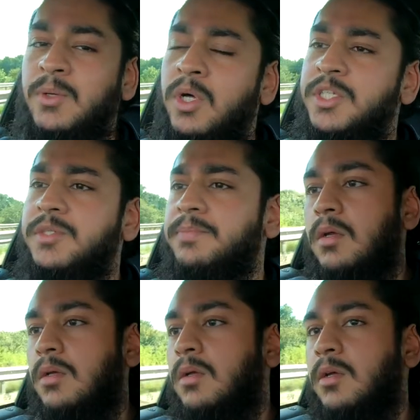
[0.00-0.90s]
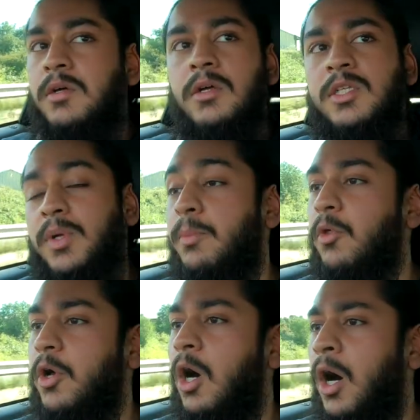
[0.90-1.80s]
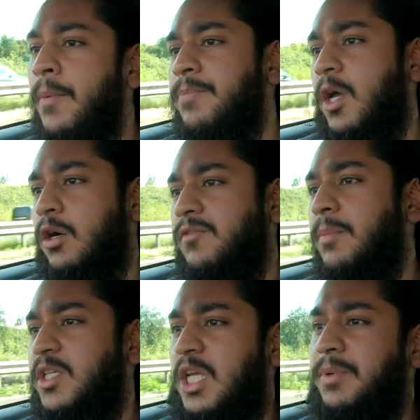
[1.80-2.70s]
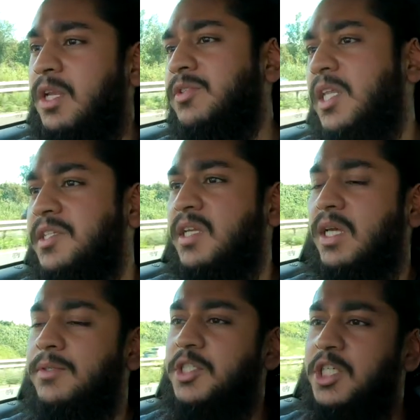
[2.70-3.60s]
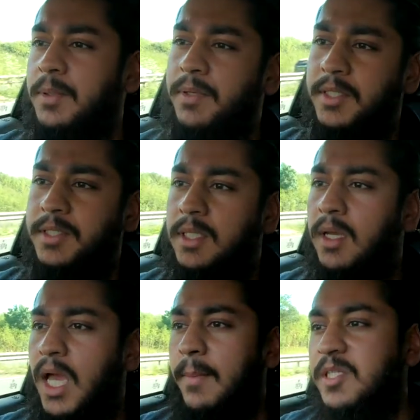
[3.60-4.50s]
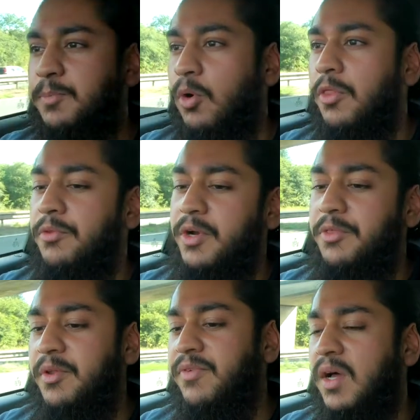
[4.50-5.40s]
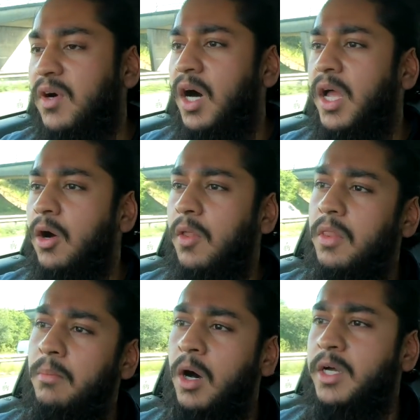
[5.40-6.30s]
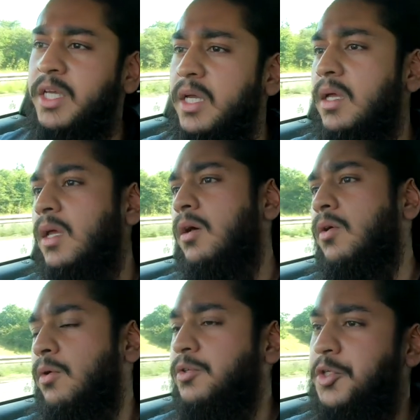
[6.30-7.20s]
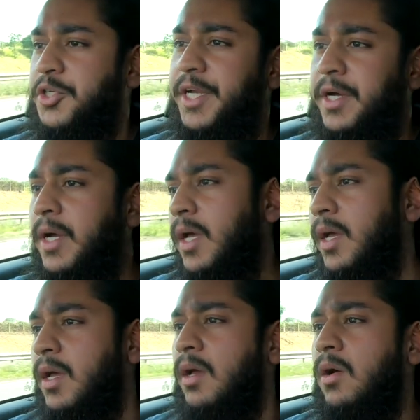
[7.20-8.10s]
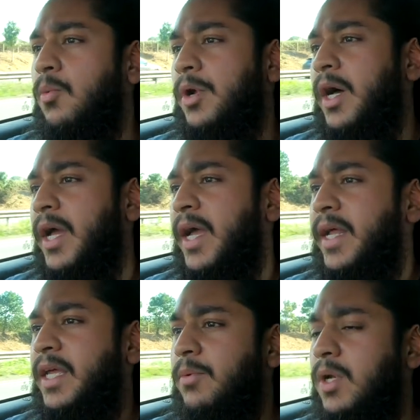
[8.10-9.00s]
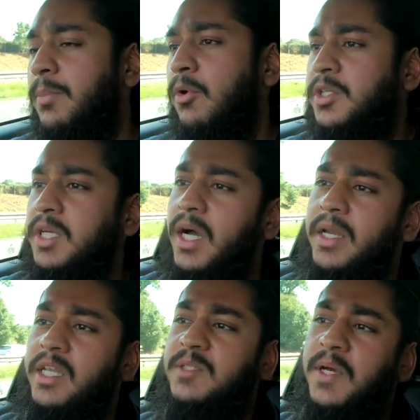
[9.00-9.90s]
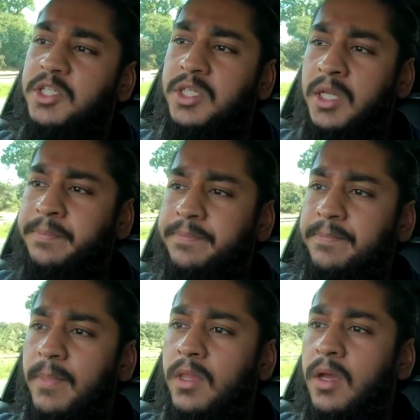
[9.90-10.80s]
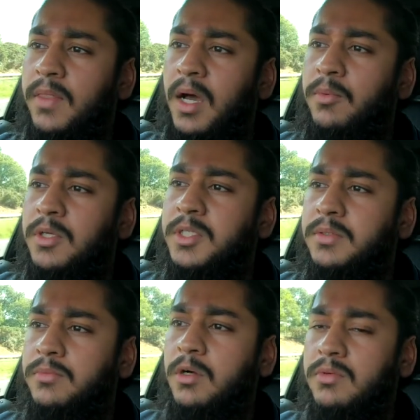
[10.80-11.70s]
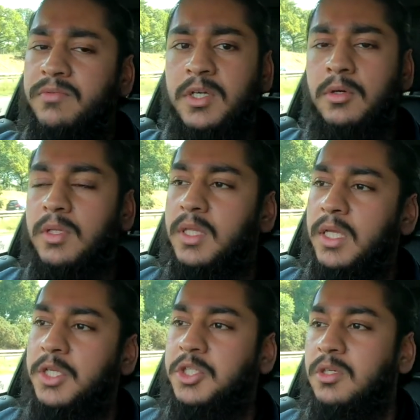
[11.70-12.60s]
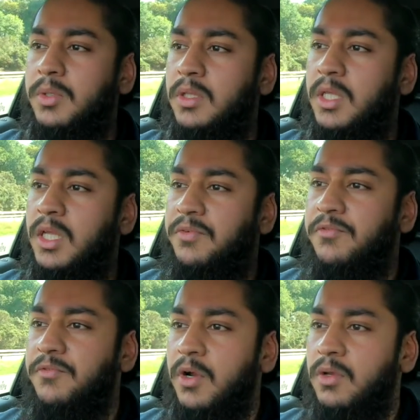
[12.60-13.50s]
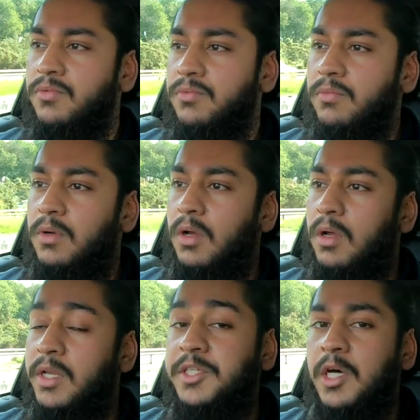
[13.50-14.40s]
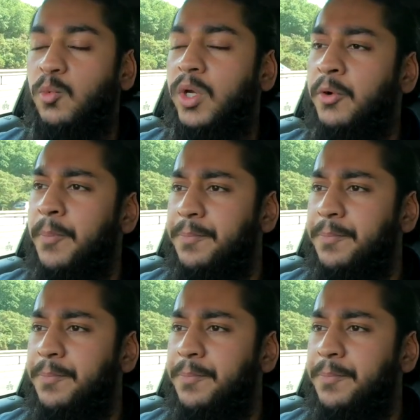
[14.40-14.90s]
ones. So when I bought the car, I got it for a bit cheaper than it was listed. It was the cheapest M Sport 335i on the market on Auto Trader. When I bought it, I had an inspection done, and that was what revealed the issue with the front near side wheel.